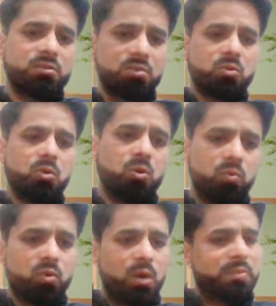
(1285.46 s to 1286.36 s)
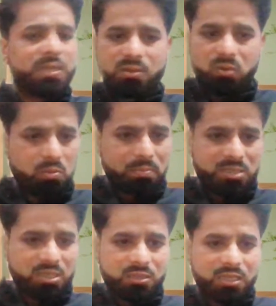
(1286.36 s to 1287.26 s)
go apne room pe
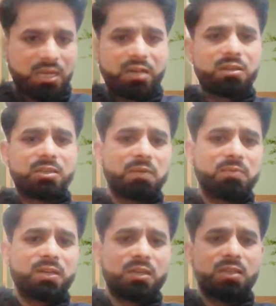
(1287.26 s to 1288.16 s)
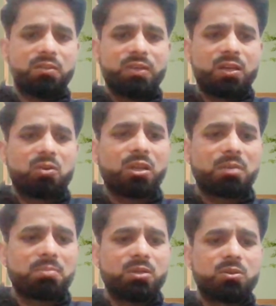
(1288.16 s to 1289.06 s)
jata, and definitely we are not
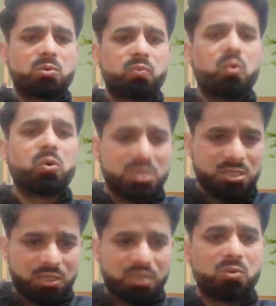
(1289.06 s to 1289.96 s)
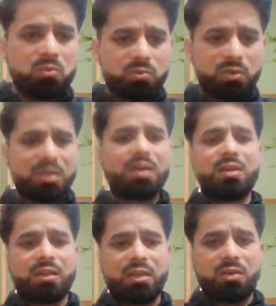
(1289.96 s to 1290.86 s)
able to focus on kyun, kya
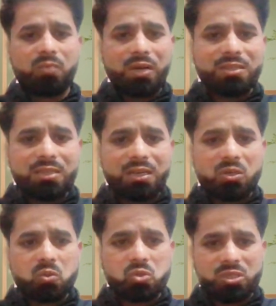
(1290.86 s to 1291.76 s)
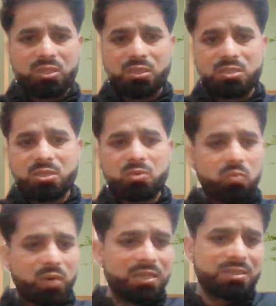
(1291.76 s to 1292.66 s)
kar rahe, why they are using this thing,
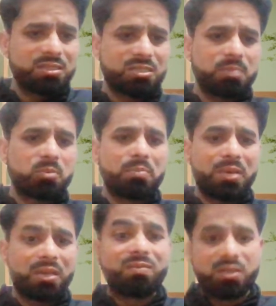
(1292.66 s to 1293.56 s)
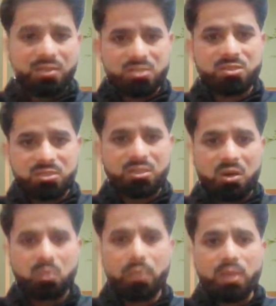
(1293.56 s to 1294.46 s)
why this type of behavior is
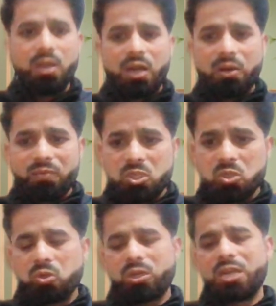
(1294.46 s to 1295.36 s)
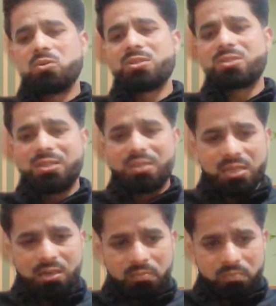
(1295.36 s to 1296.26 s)
now. And we should try to understand
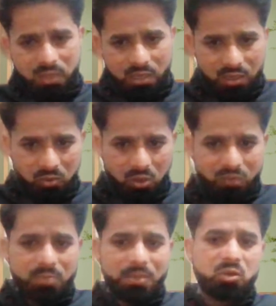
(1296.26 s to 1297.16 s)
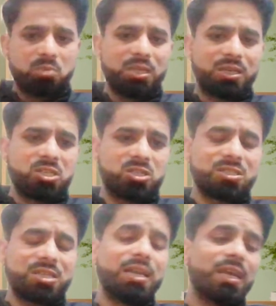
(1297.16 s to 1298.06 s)
their non-verbal
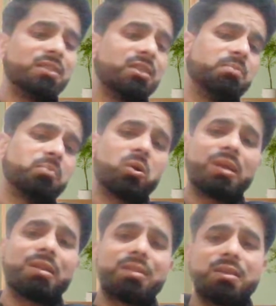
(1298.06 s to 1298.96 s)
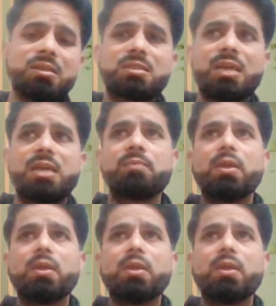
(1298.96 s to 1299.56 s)
communications. And another important thing is that